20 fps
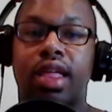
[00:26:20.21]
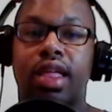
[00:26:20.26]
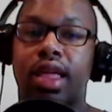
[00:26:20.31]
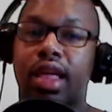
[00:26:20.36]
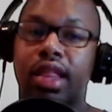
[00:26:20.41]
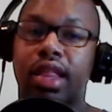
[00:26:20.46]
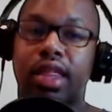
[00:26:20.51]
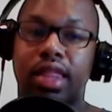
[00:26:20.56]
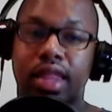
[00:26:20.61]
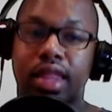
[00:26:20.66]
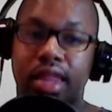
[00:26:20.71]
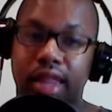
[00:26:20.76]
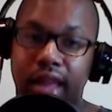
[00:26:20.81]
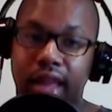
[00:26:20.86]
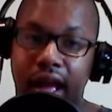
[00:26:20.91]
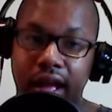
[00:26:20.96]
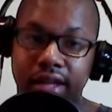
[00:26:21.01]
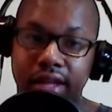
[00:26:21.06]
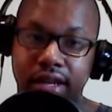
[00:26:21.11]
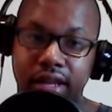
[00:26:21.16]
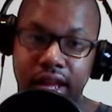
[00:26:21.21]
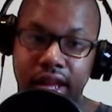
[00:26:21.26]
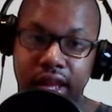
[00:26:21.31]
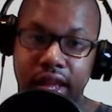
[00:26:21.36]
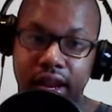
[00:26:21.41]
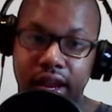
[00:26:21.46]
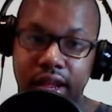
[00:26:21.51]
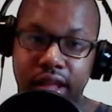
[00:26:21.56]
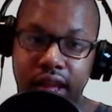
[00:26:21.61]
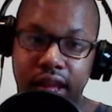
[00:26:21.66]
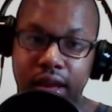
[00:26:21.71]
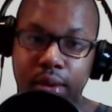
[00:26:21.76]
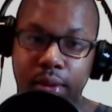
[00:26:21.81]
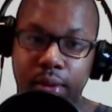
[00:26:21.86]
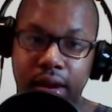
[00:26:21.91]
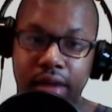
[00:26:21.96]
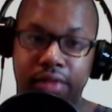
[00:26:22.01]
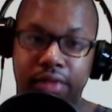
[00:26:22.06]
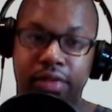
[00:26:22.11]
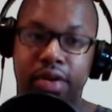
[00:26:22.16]
This is not to take anything
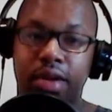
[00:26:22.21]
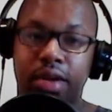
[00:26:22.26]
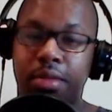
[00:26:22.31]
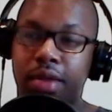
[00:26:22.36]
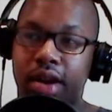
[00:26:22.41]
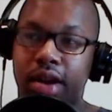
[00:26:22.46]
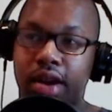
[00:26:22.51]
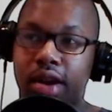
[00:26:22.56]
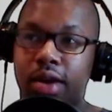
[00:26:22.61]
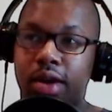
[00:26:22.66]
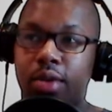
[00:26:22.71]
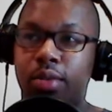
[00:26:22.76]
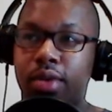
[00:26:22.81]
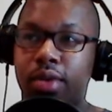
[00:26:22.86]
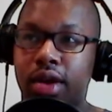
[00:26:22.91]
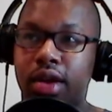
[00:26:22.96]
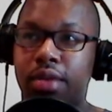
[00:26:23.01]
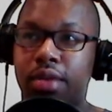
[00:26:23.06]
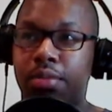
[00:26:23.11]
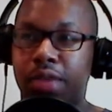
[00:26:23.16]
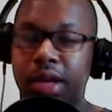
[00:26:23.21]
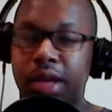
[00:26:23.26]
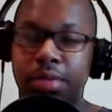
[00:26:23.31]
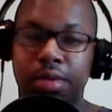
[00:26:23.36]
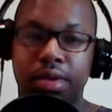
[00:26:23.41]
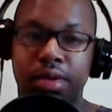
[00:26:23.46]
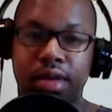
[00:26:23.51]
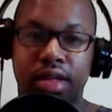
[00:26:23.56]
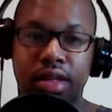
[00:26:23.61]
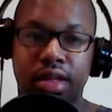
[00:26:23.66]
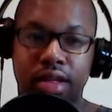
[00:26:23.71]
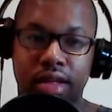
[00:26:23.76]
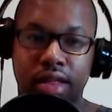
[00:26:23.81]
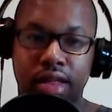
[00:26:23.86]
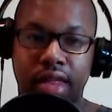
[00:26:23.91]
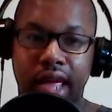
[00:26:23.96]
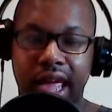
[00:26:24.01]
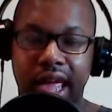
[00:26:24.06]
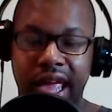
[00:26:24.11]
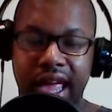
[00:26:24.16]
away from them, and I don't want people to
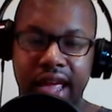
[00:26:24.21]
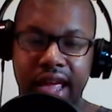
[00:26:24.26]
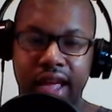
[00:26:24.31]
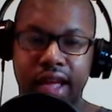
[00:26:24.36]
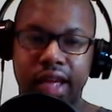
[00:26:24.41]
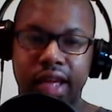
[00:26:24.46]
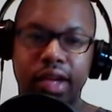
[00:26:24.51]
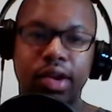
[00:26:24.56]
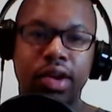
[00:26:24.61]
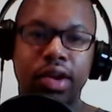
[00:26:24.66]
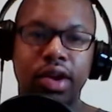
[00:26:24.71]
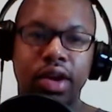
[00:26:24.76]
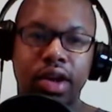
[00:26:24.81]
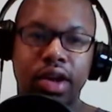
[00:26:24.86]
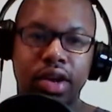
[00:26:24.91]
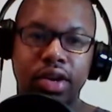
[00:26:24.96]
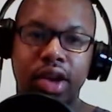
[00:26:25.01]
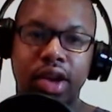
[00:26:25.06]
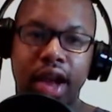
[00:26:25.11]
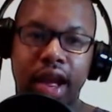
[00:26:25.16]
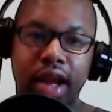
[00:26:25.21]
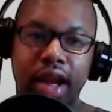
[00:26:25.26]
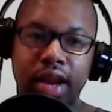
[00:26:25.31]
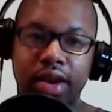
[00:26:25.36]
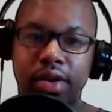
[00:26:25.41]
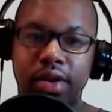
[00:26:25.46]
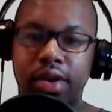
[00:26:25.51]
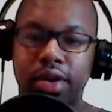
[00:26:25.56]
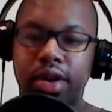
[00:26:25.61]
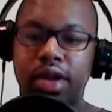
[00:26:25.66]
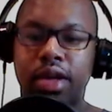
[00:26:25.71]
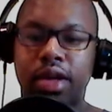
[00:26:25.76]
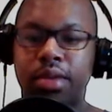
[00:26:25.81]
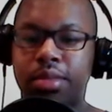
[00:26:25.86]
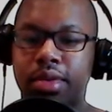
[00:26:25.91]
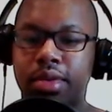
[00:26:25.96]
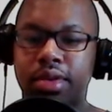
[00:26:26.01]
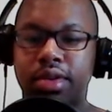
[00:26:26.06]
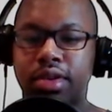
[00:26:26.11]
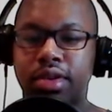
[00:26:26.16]
say, "Hey, you're hating on them
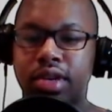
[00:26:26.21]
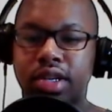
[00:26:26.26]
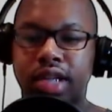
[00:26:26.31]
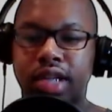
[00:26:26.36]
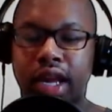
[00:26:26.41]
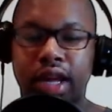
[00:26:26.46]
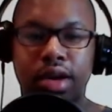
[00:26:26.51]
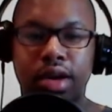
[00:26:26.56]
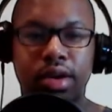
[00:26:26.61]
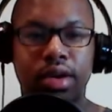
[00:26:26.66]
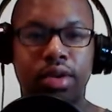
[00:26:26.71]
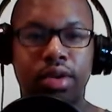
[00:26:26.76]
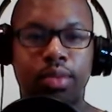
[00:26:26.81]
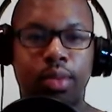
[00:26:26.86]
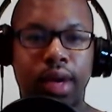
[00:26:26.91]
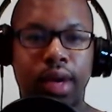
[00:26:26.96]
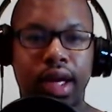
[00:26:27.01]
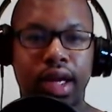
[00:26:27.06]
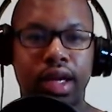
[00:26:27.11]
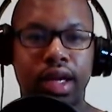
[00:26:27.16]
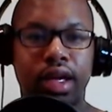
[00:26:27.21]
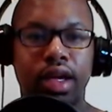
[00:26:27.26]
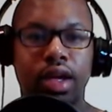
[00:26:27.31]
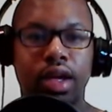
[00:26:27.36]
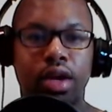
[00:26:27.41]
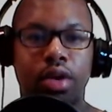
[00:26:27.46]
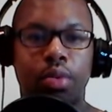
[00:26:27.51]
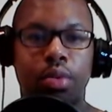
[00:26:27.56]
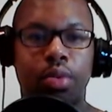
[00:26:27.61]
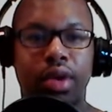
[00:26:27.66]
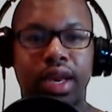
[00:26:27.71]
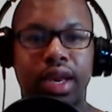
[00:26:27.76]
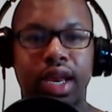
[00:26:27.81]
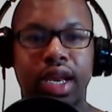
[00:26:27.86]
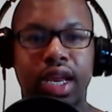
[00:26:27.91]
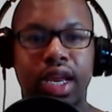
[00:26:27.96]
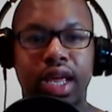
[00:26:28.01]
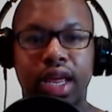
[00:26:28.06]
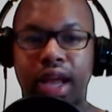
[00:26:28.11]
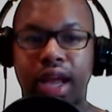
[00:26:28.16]
and you're taking away what they
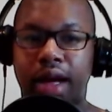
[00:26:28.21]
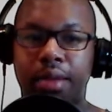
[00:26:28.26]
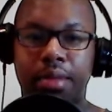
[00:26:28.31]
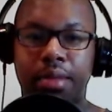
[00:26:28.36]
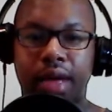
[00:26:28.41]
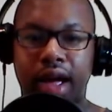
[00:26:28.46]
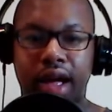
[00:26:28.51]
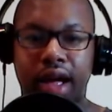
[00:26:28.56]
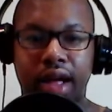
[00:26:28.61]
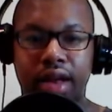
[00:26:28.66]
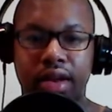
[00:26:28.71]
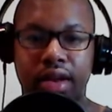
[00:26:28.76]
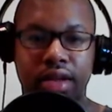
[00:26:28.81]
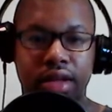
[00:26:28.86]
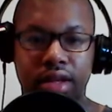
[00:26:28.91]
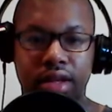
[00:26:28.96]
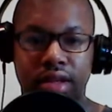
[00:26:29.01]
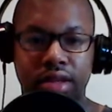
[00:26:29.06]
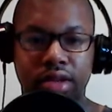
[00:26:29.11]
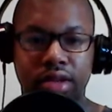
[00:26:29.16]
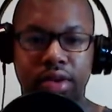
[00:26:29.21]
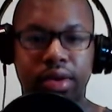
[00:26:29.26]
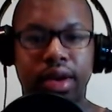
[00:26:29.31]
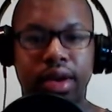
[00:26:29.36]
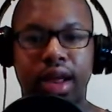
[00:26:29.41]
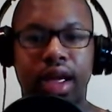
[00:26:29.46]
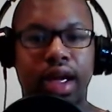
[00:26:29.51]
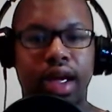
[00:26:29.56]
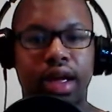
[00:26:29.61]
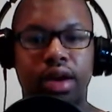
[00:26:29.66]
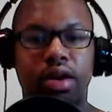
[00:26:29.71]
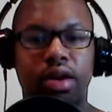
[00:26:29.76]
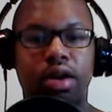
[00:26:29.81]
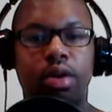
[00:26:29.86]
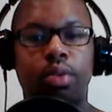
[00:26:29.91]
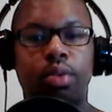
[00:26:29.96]
did." I'm not doing that at all.